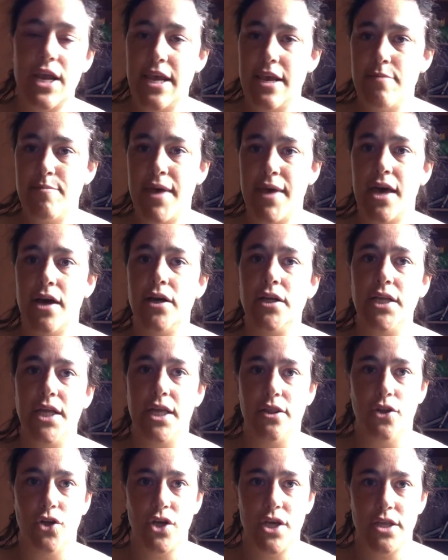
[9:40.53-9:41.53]
email
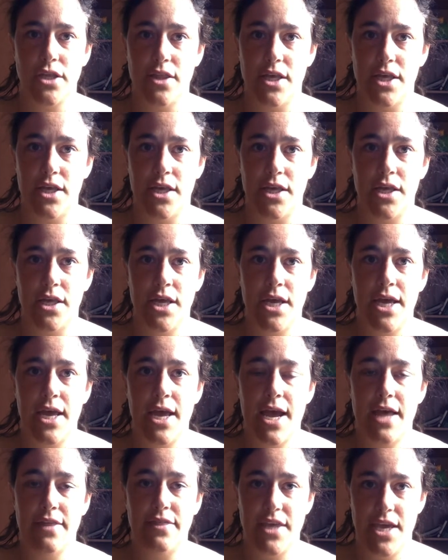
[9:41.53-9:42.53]
and look at
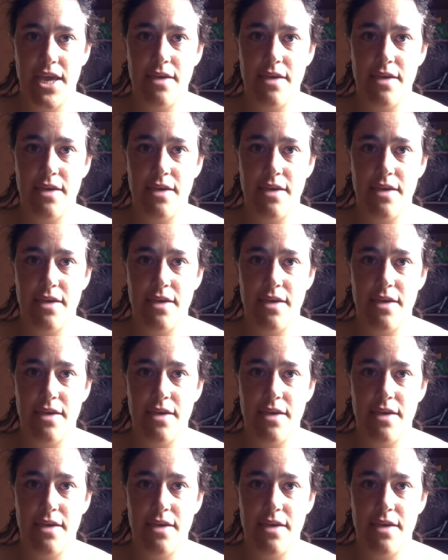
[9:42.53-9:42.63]
the